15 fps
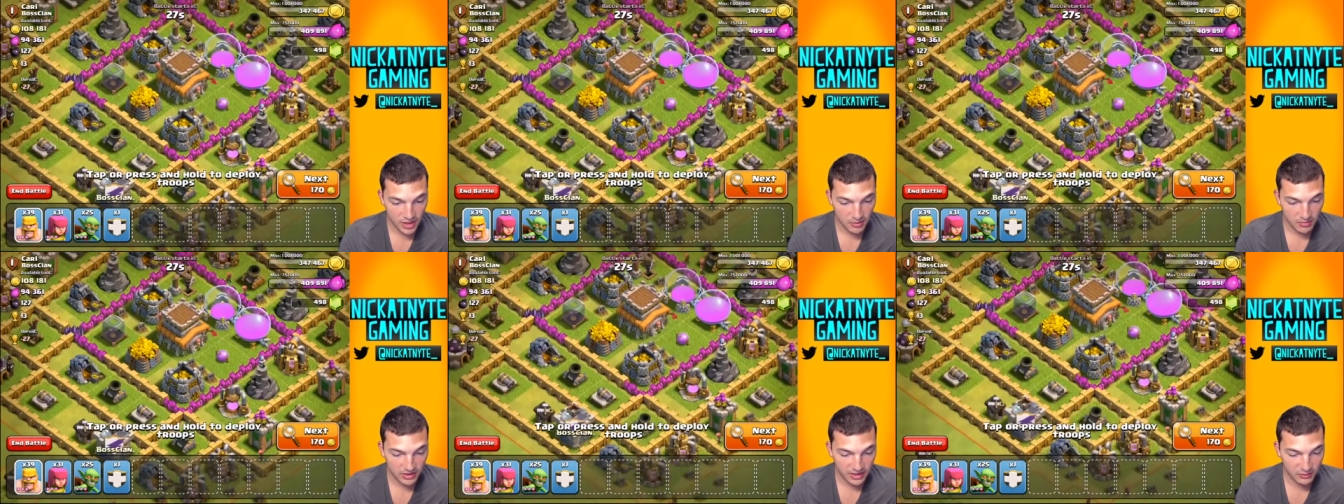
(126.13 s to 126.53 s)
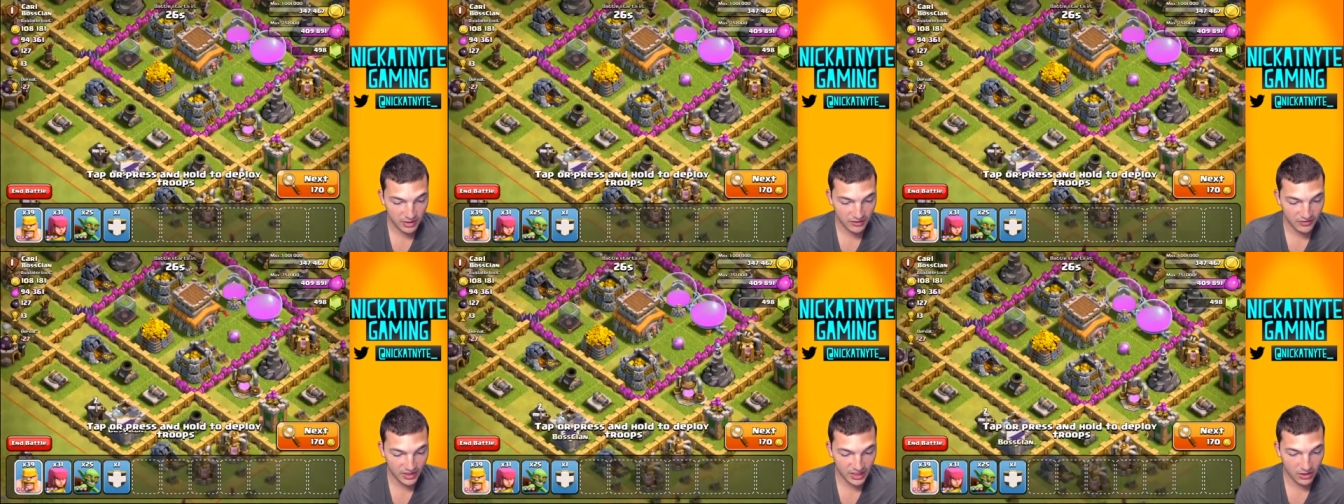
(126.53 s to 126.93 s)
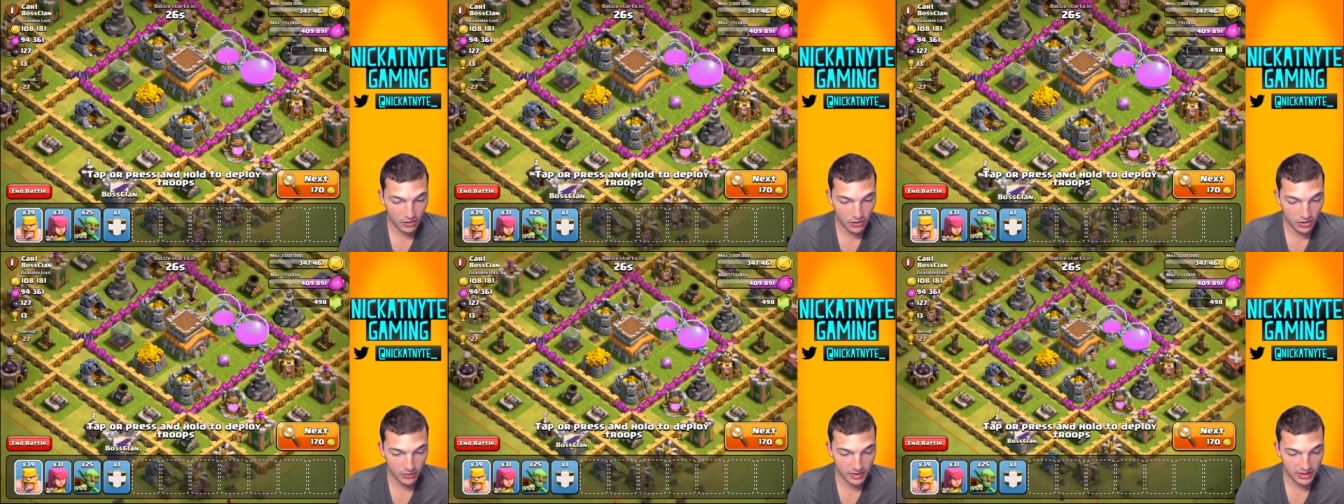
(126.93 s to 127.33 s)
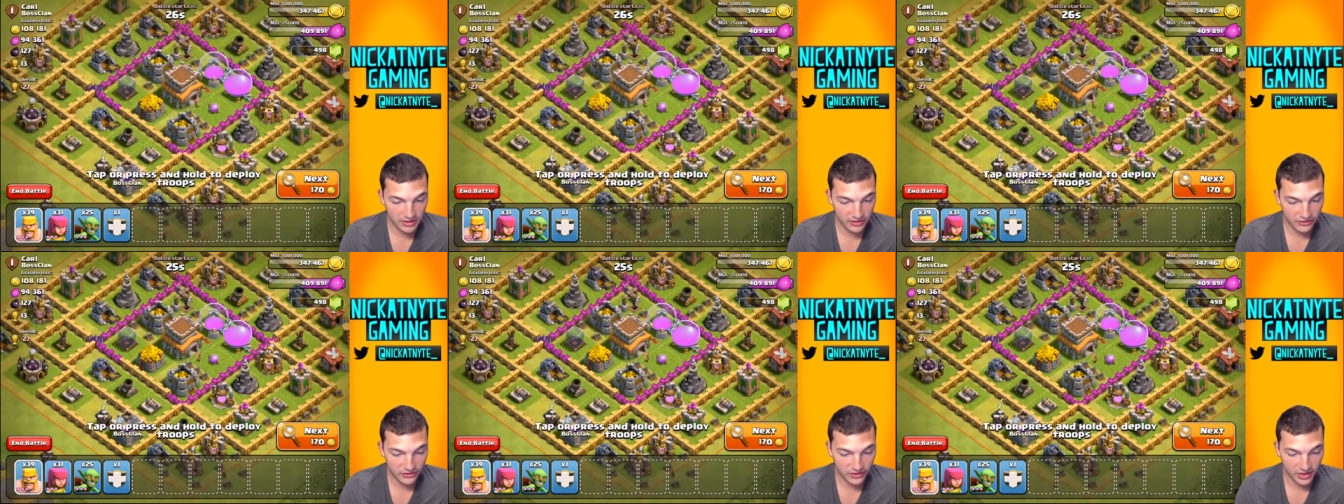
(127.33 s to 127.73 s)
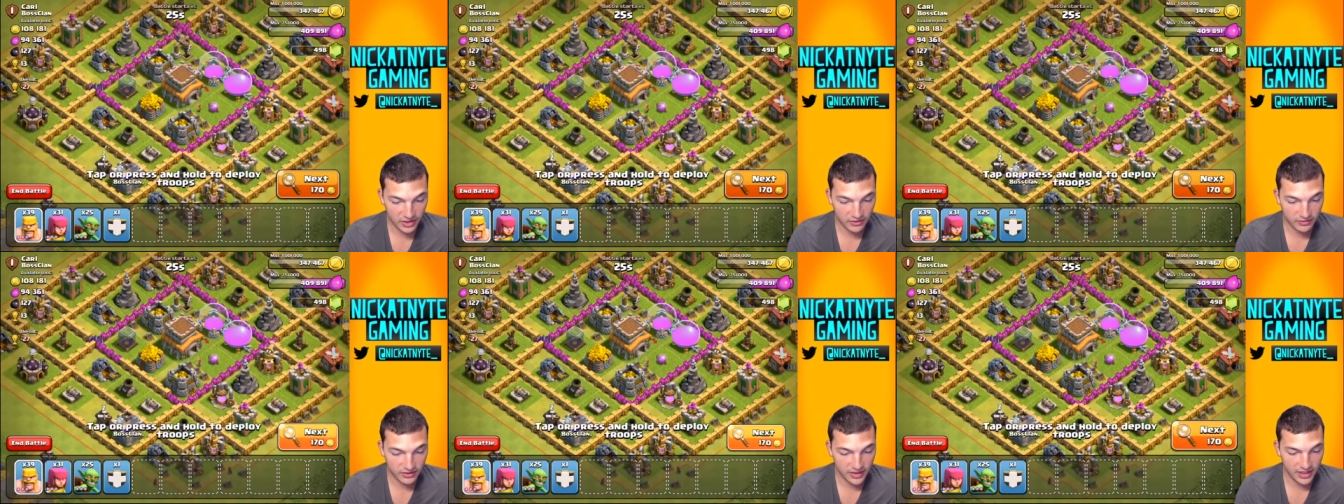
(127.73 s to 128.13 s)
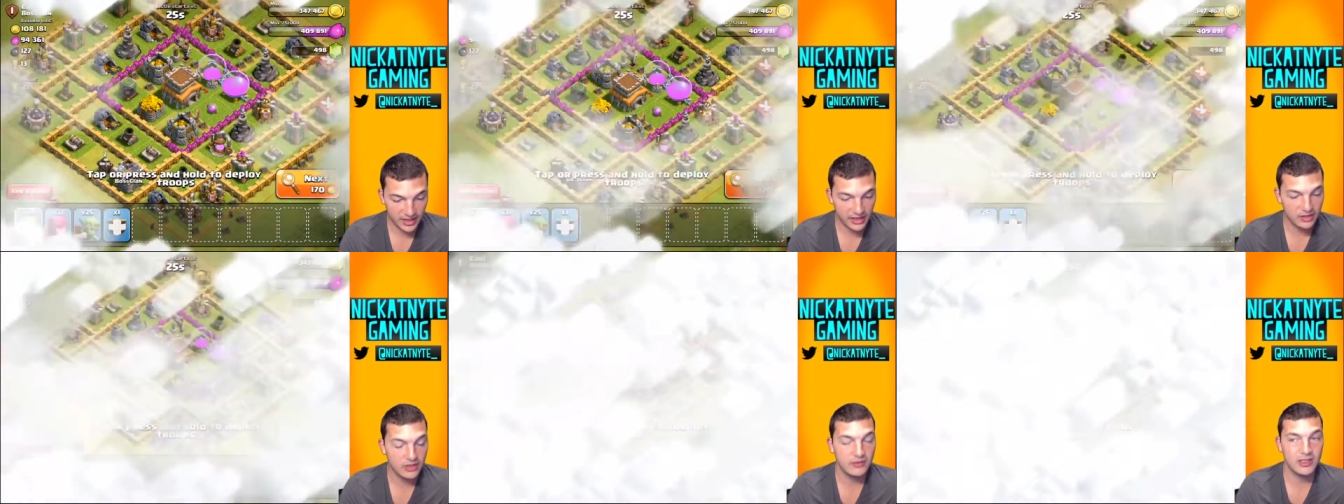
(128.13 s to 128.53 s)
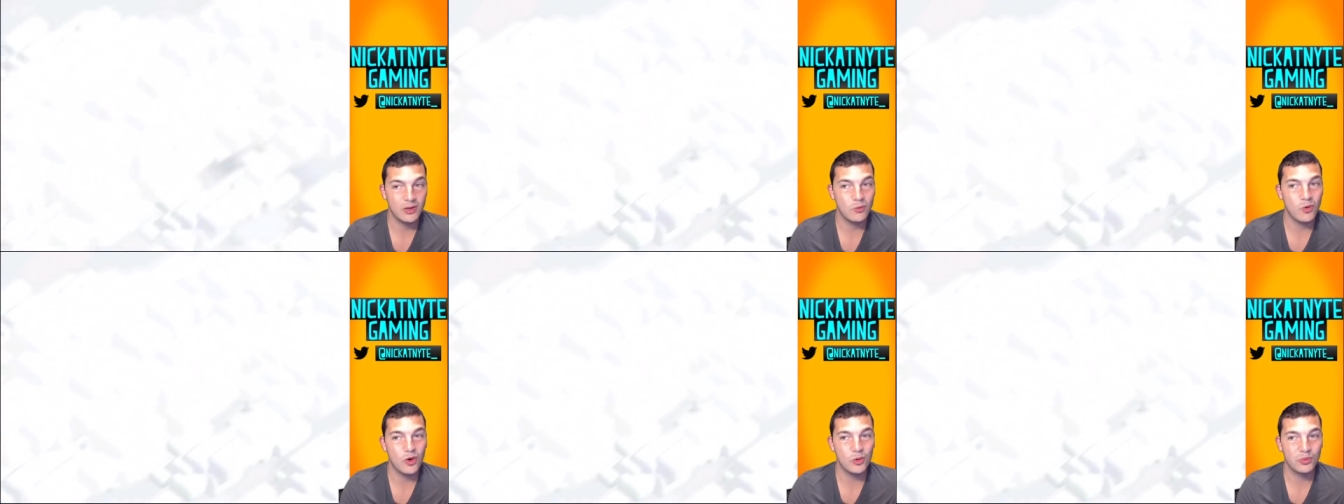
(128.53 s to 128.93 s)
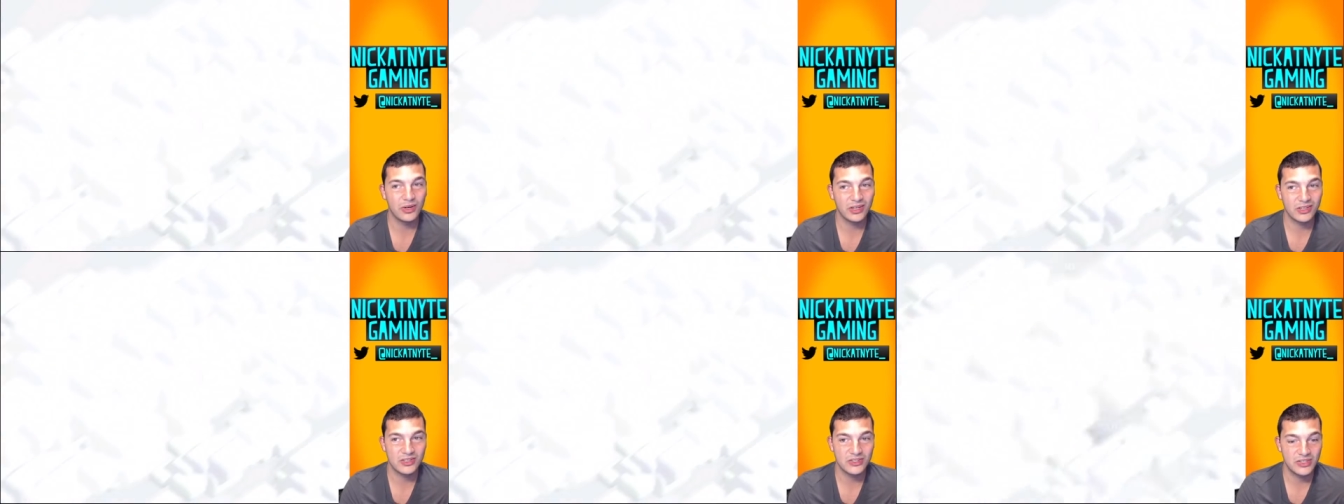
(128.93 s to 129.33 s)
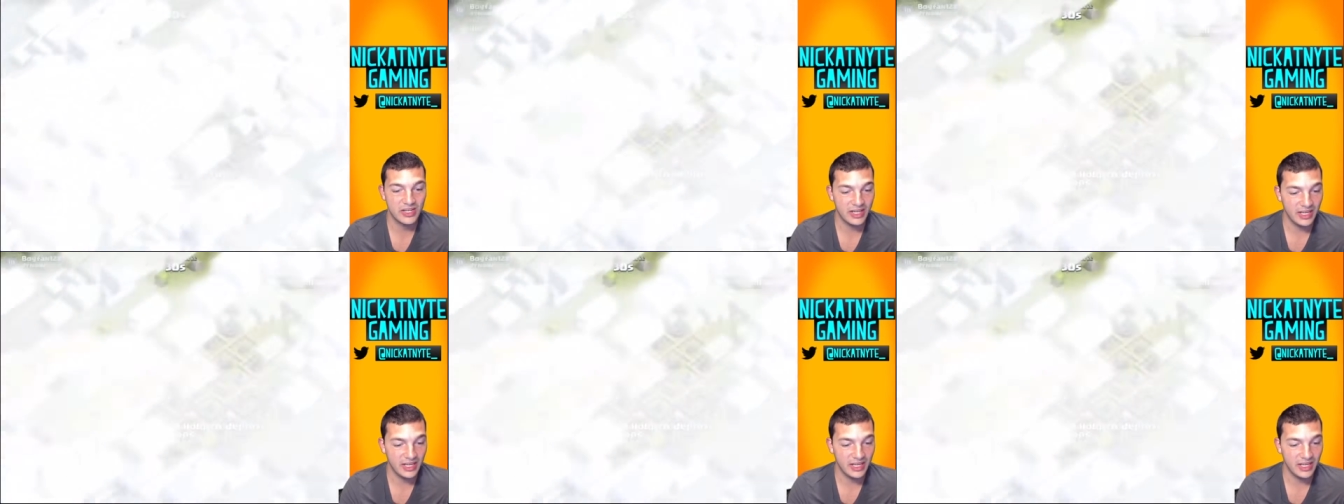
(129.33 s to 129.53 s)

But we'd have to get all the way to the center for that. I don't have any wall breakers yet.